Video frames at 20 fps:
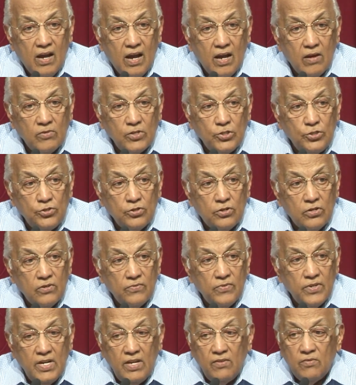I was sure
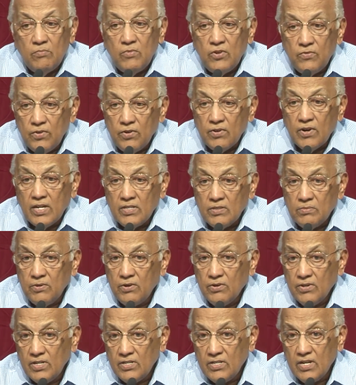of it even before I
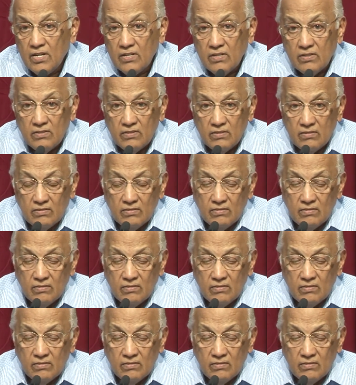spoke in tongues."